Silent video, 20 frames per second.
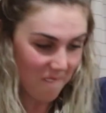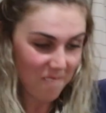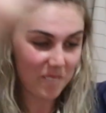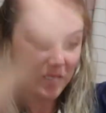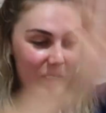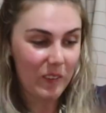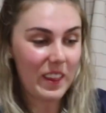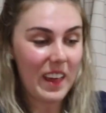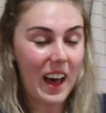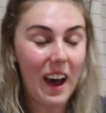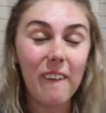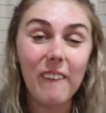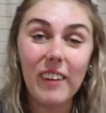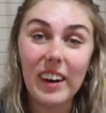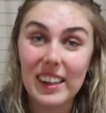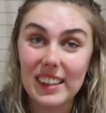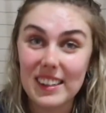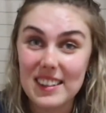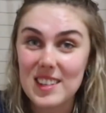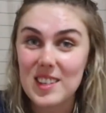for that
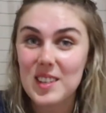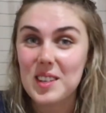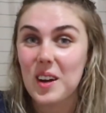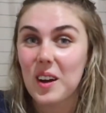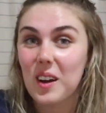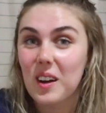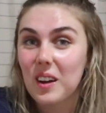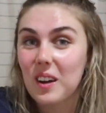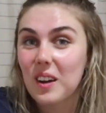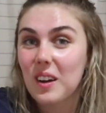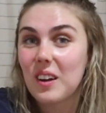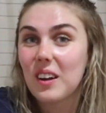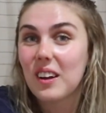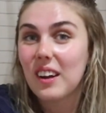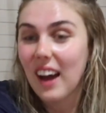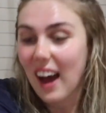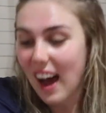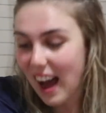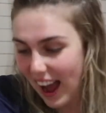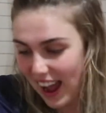one. So
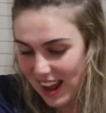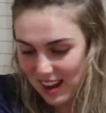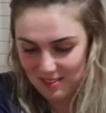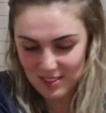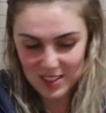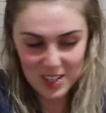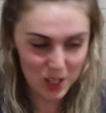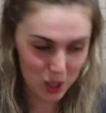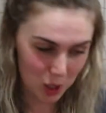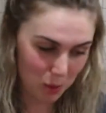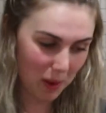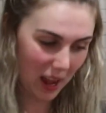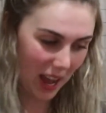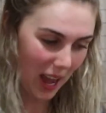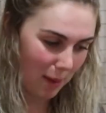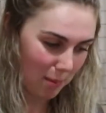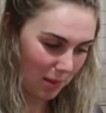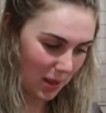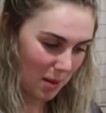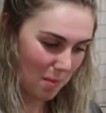I am super
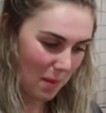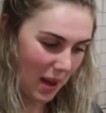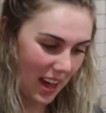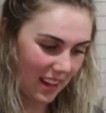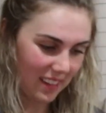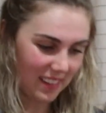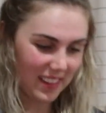happy about